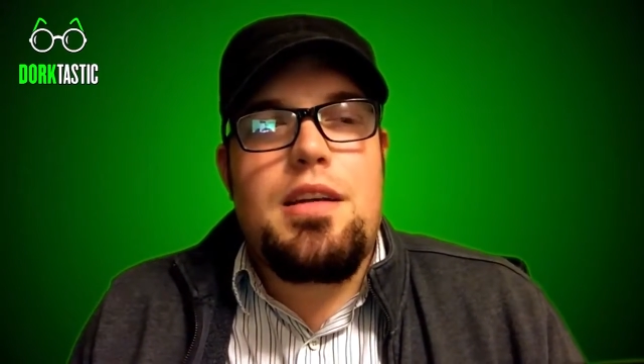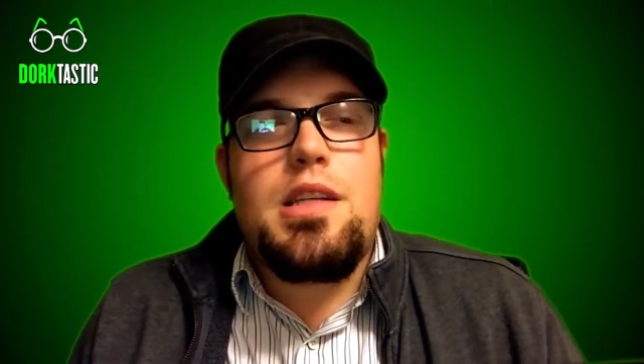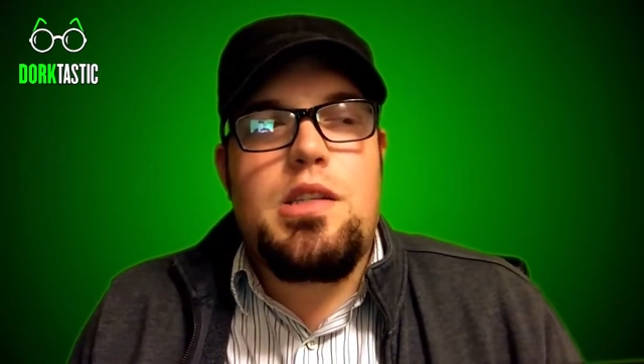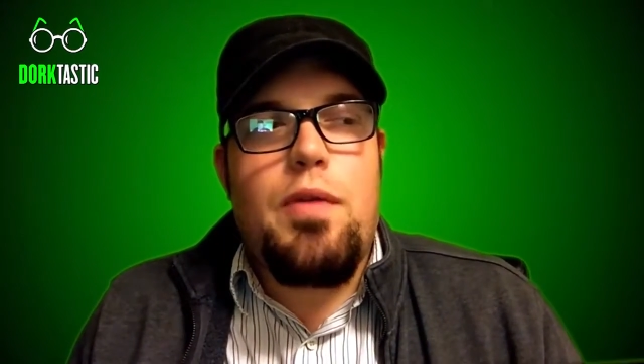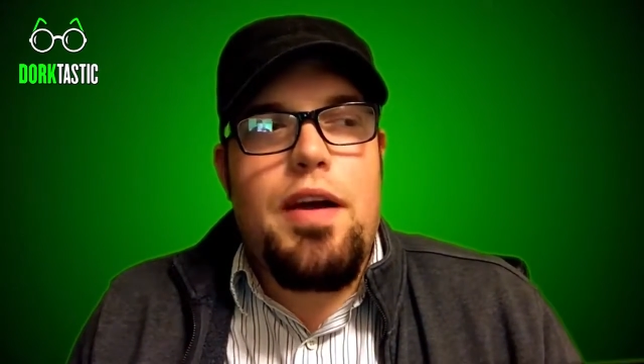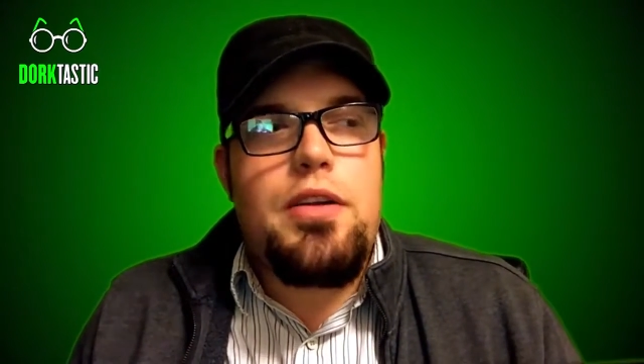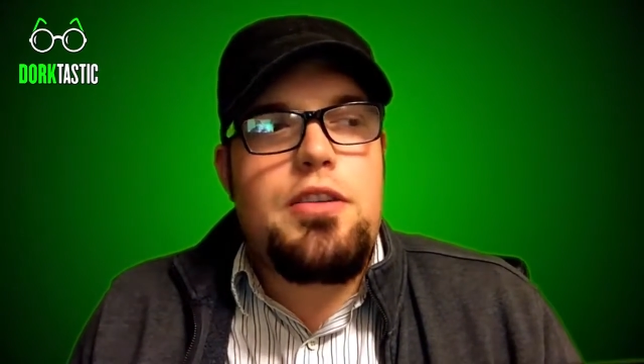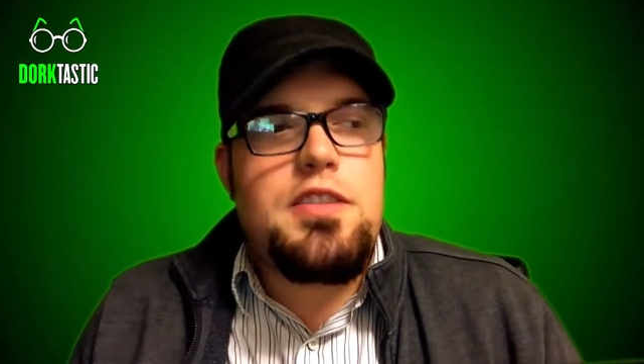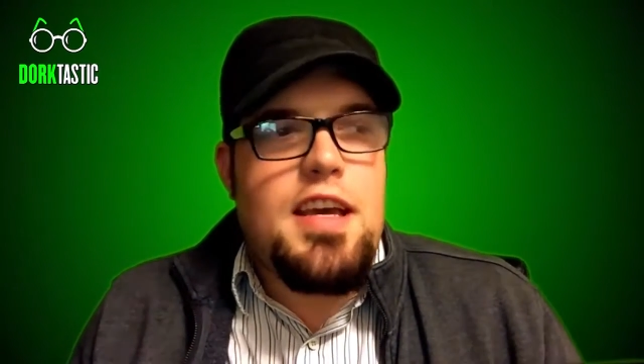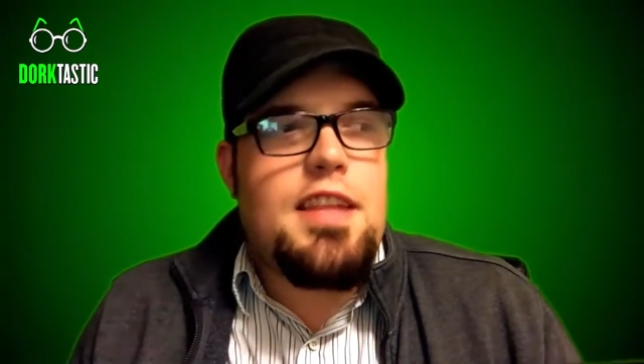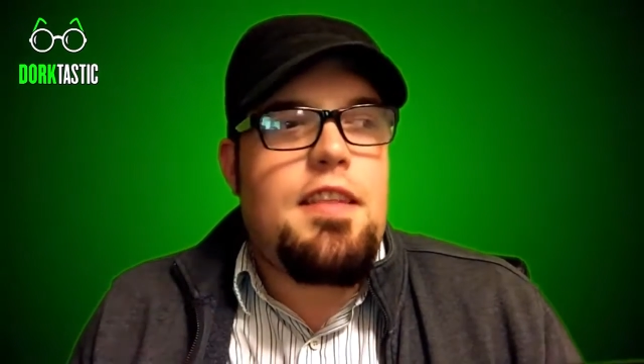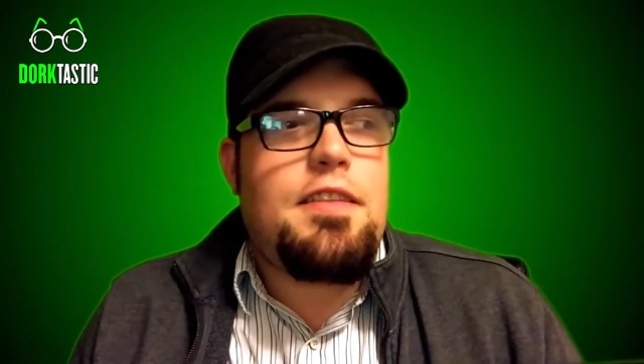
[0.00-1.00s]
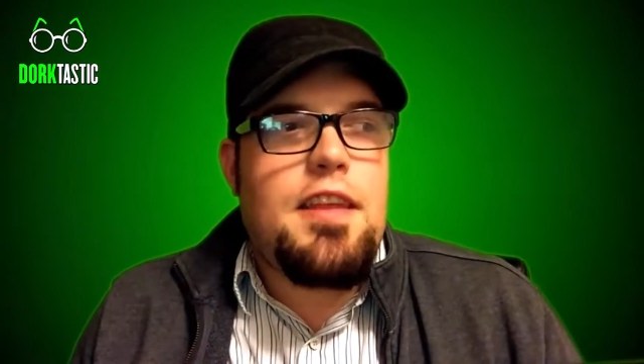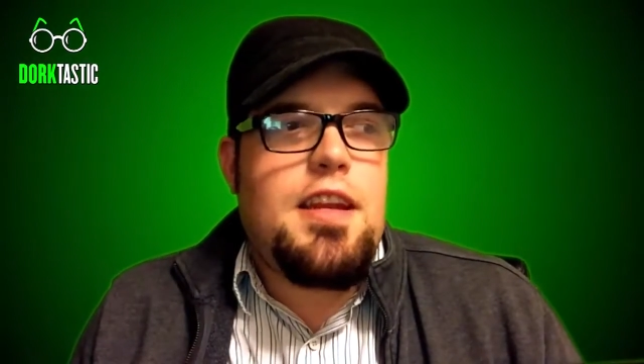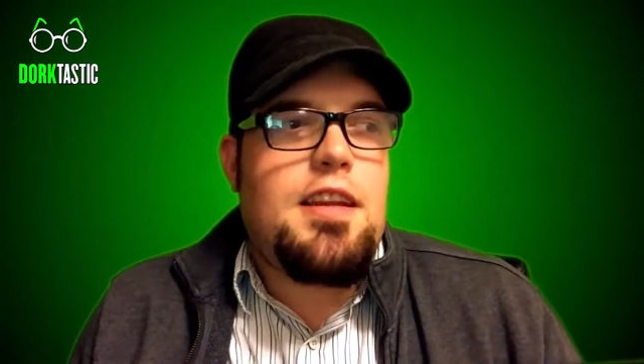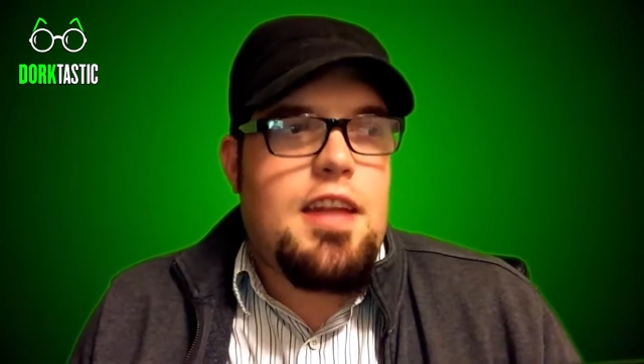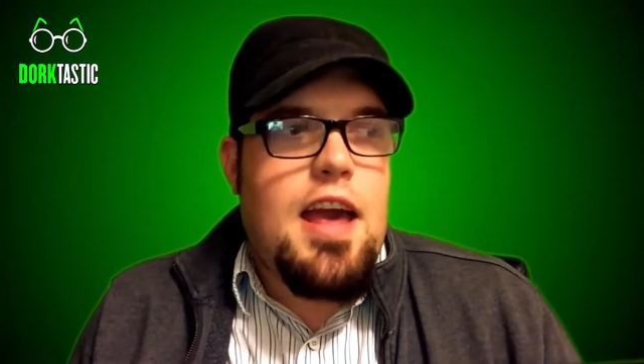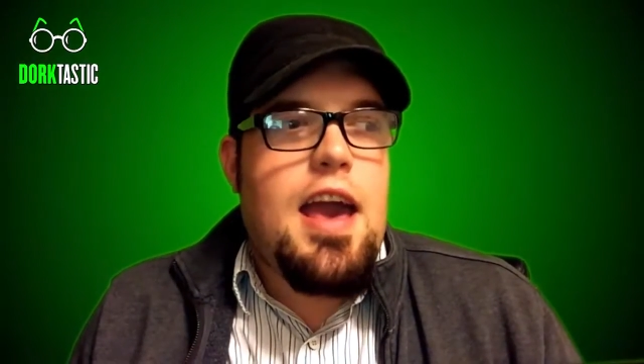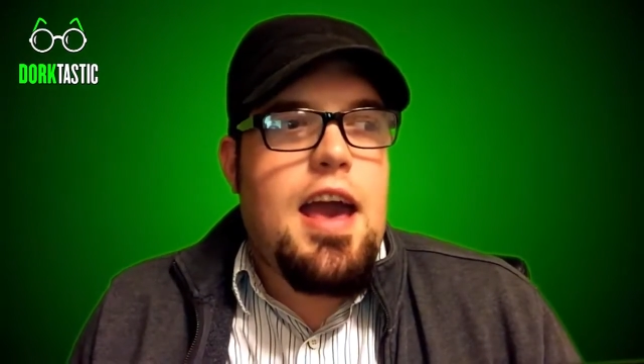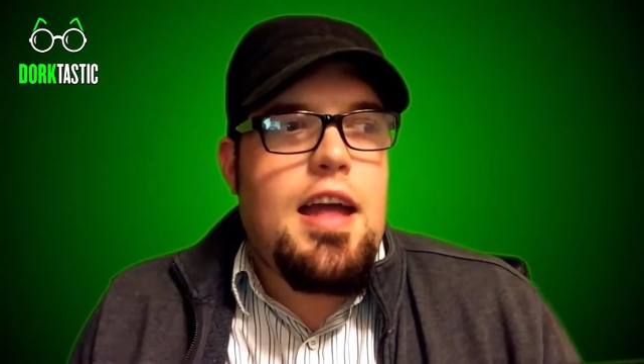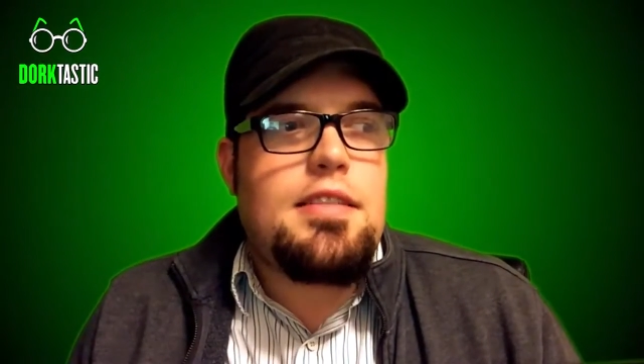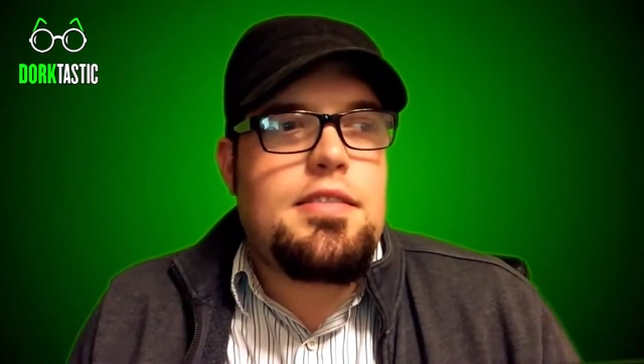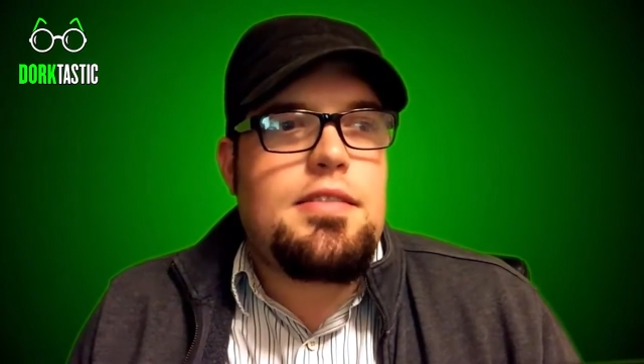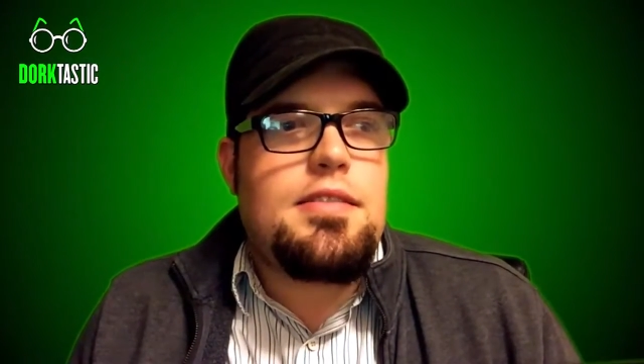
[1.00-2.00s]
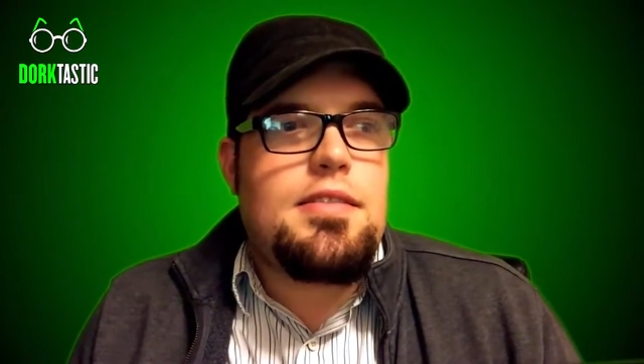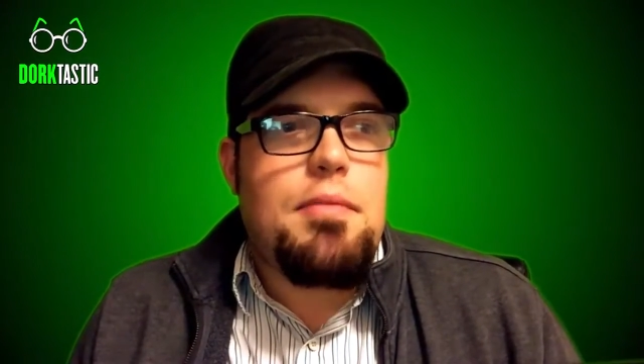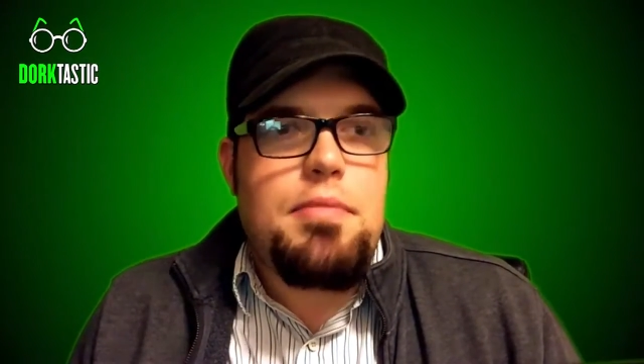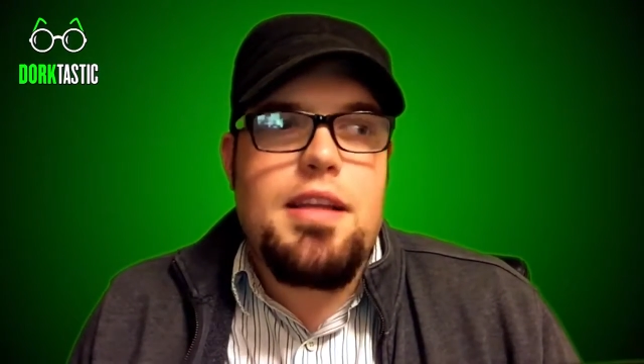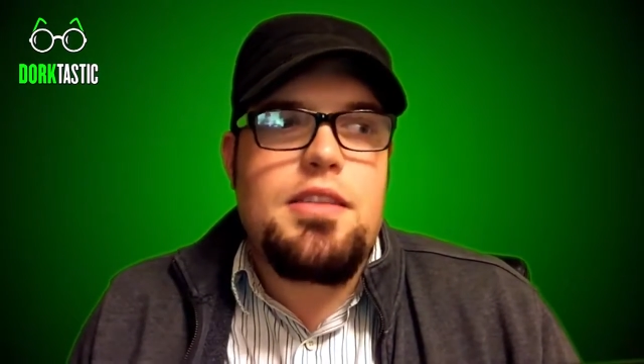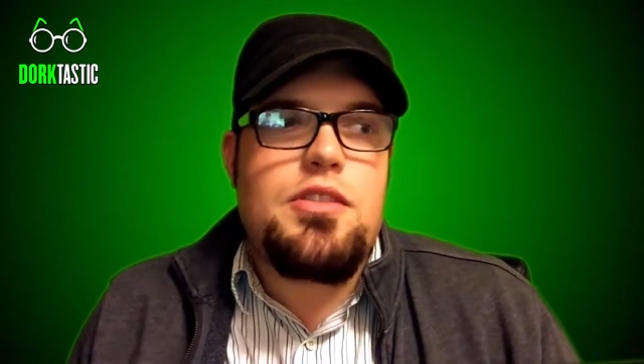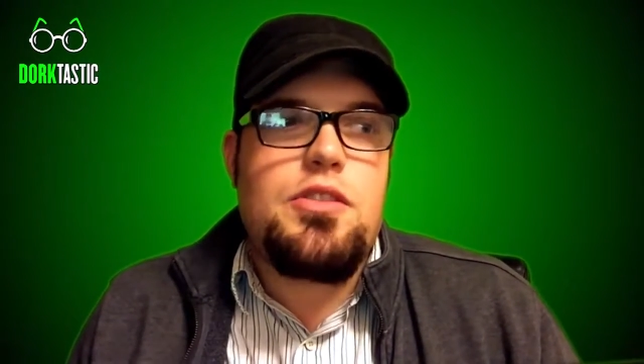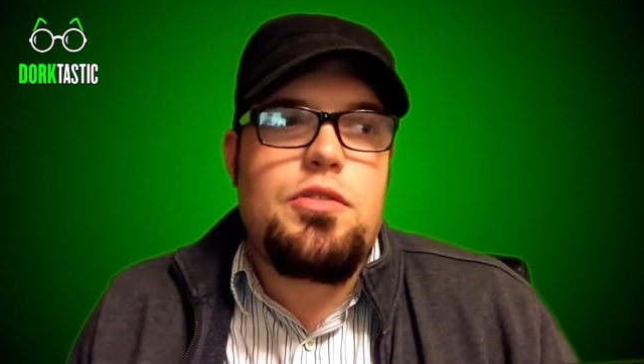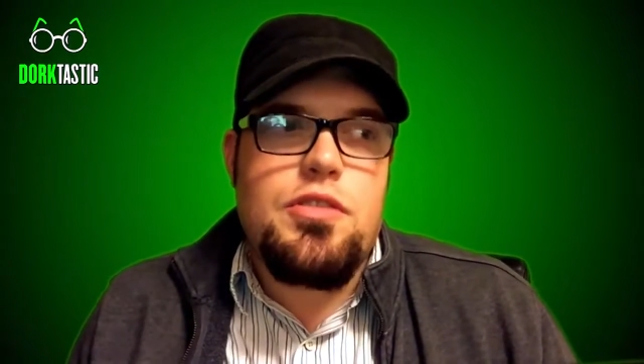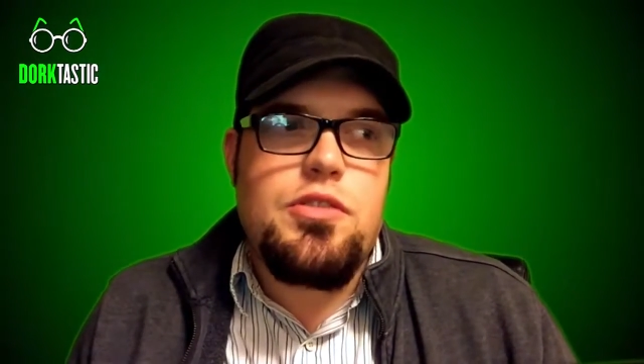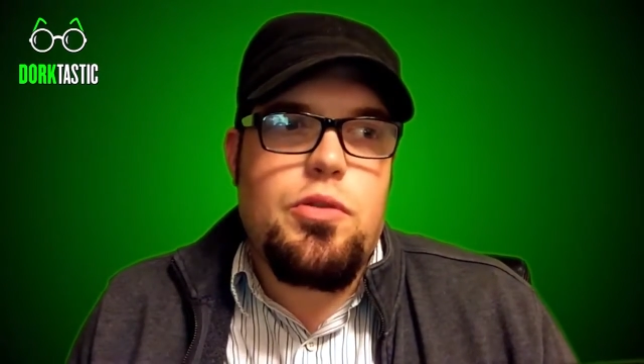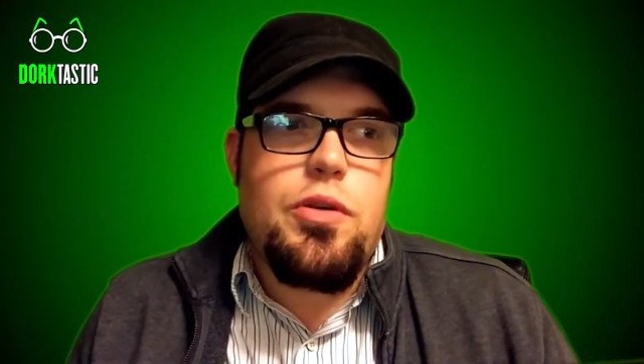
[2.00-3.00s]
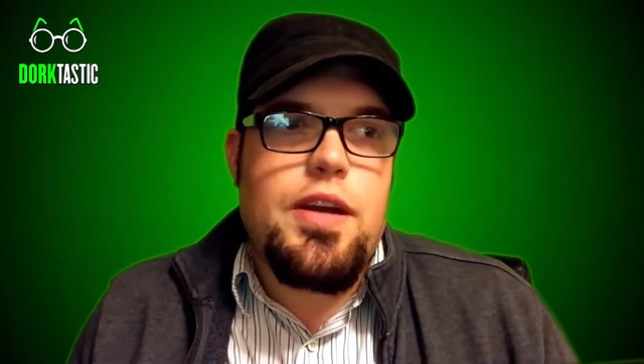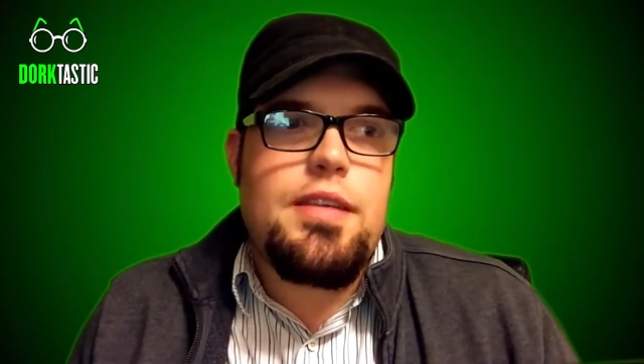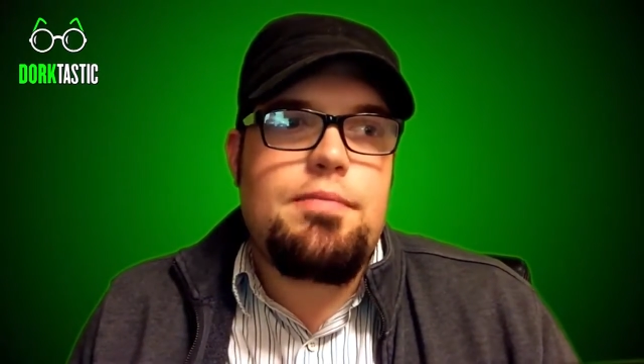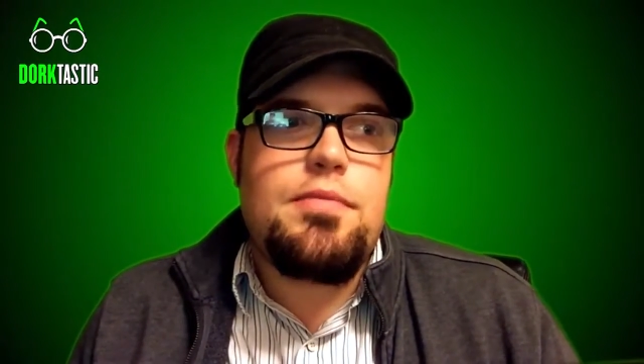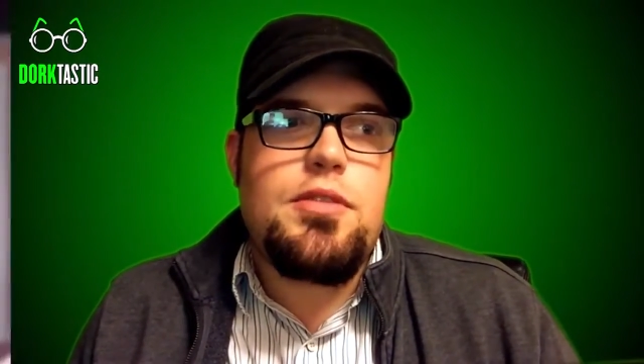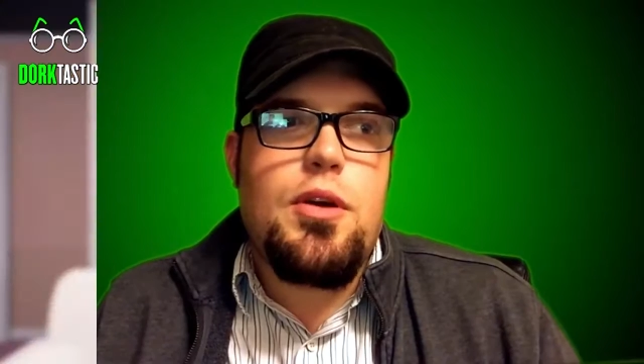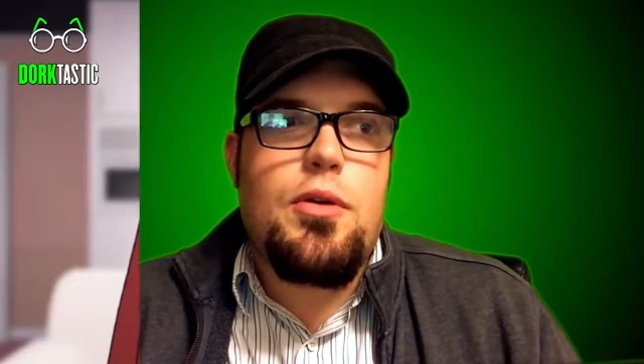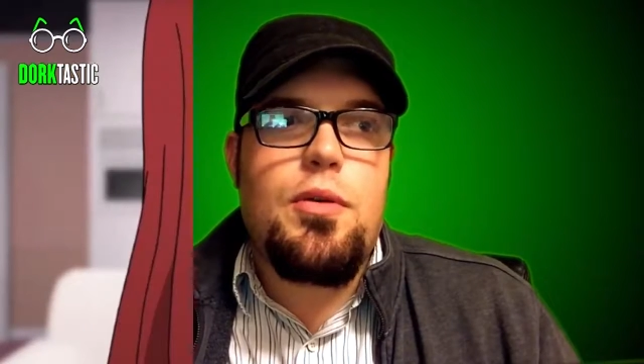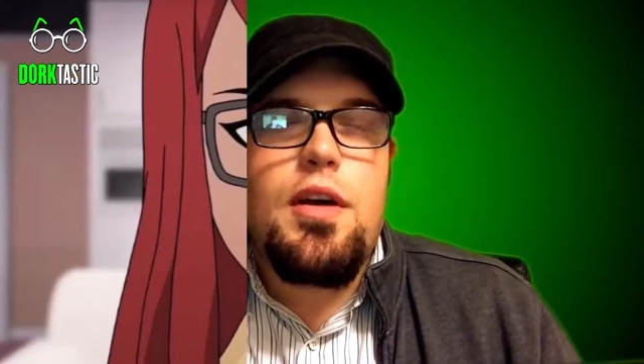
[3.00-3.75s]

So I understand that they needed to add something to the story. So